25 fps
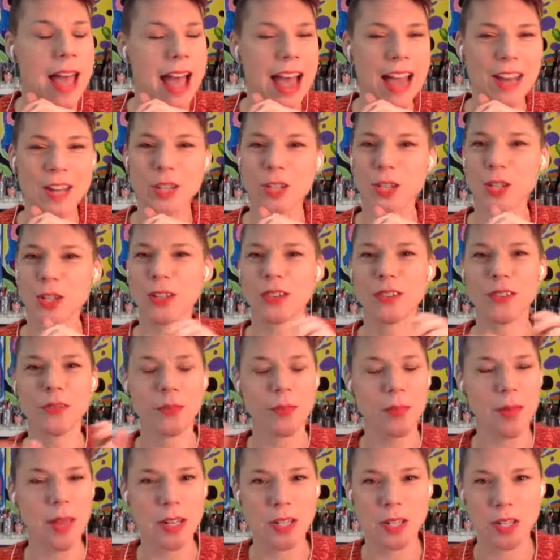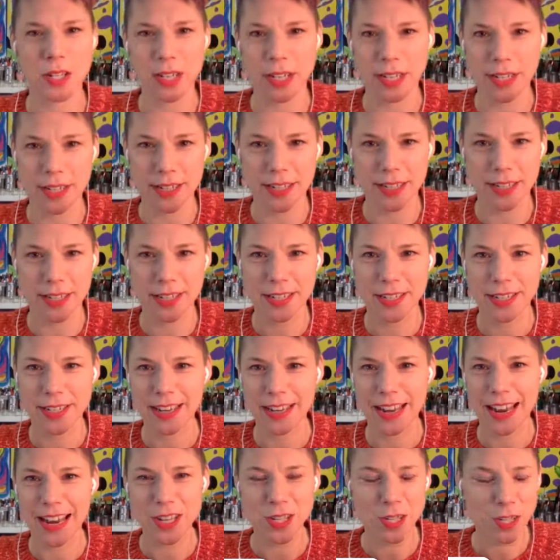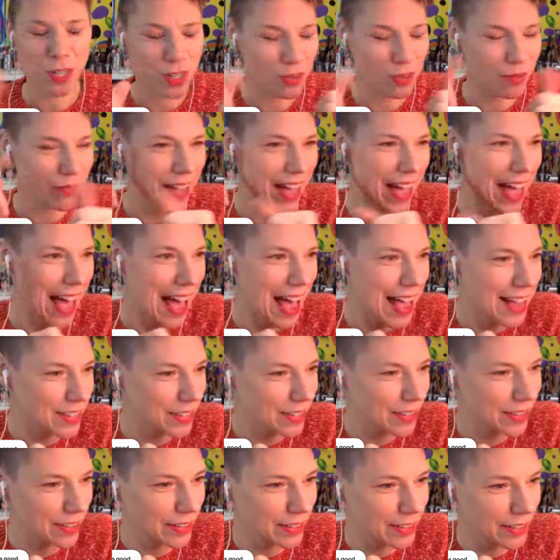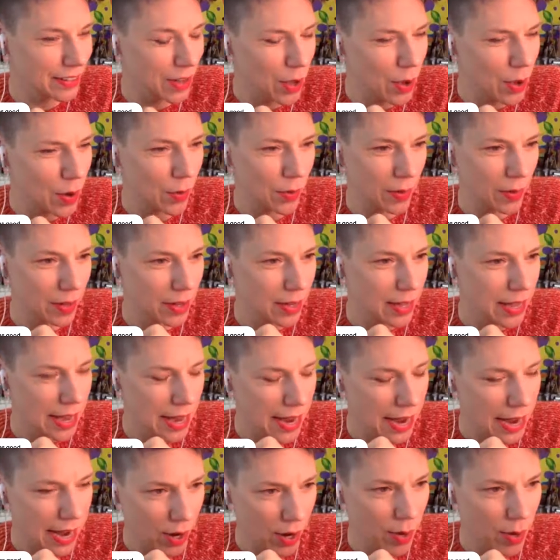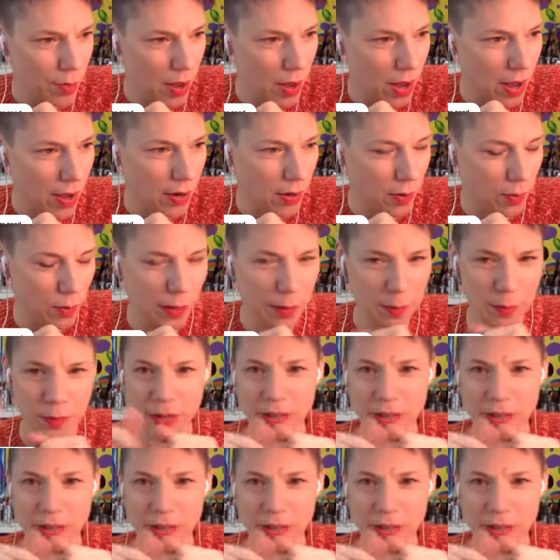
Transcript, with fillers: I shouldn't have mentioned, I shouldn't have asked, oh, Harry Potter, what?